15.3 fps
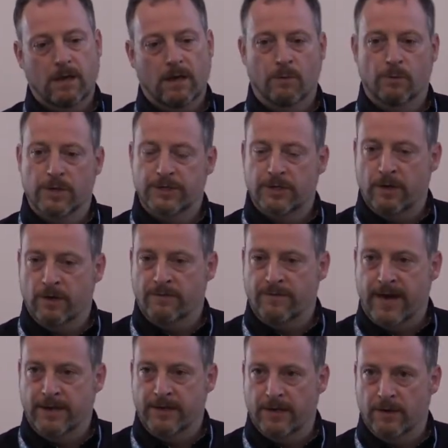And we're sort of
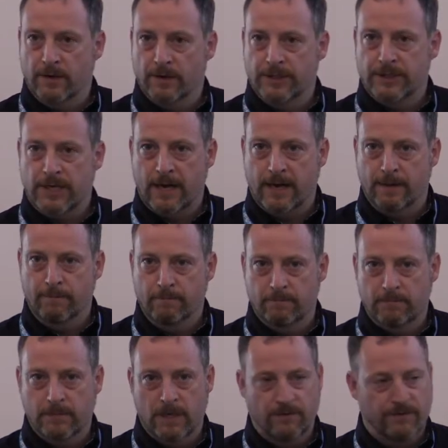ending on time,
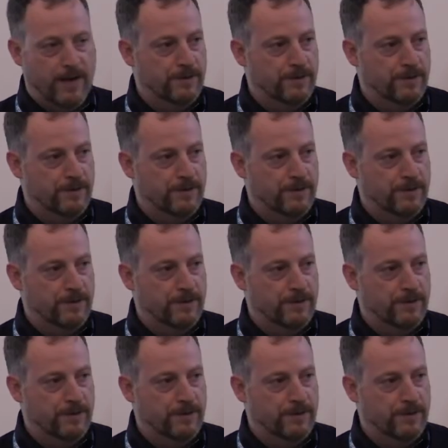and if